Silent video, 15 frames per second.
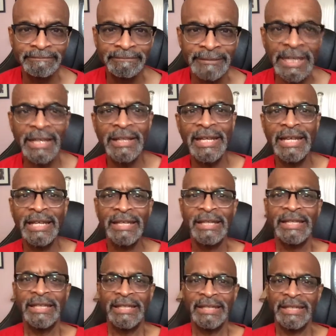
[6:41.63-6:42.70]
LA
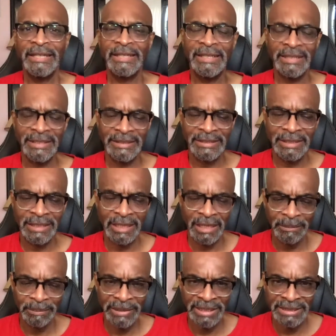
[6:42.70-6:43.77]
is a
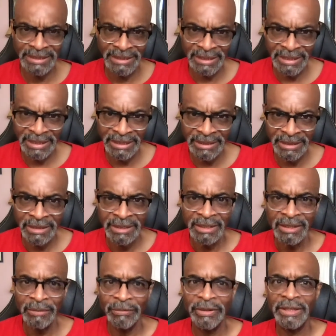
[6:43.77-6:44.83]
big city
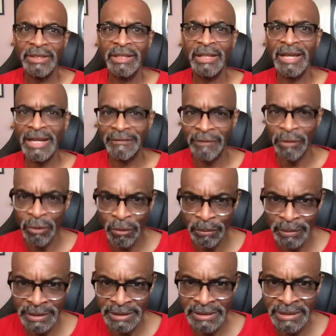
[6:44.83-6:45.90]
with a lot of
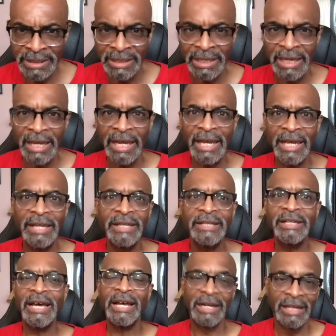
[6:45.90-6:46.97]
homeless and
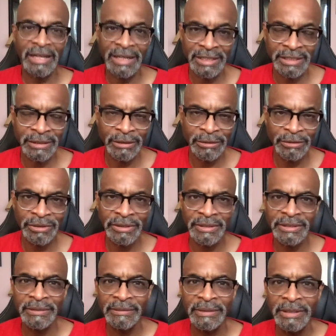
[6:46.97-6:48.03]
not a lot of solutions.
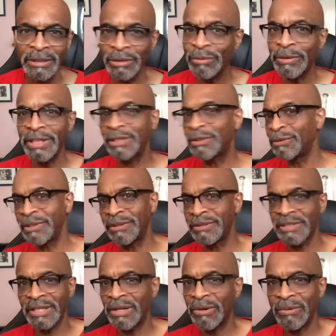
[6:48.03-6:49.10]
22 years
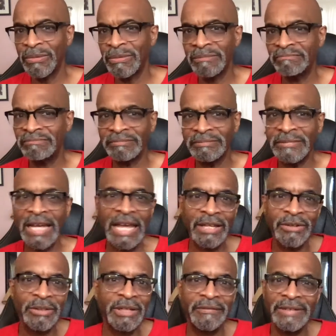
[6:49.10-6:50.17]
ago, I
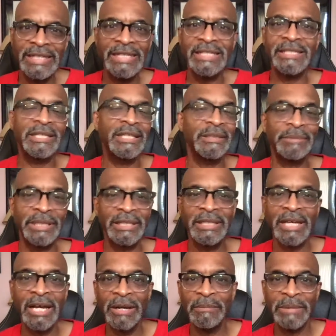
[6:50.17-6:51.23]
could have easily
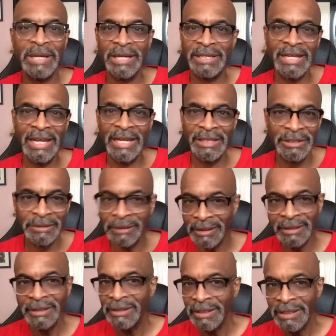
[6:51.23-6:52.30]
become a Daniel
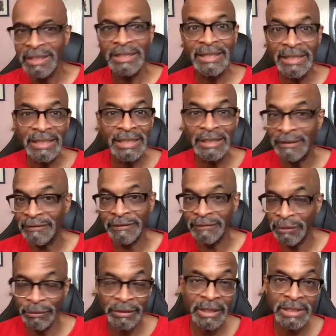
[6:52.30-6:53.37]
if a few
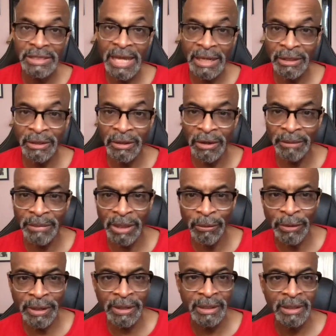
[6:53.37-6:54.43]
things hadn't gone my
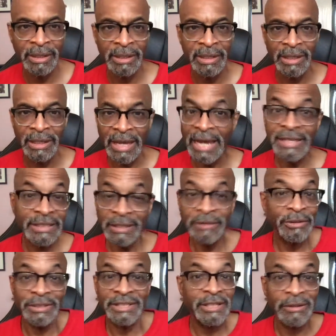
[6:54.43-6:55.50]
way. I
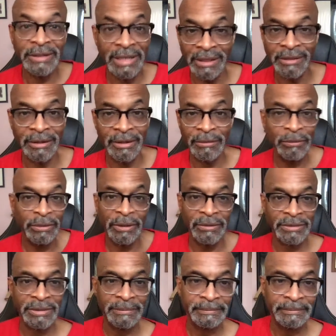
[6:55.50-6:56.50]
could still get there, who knows?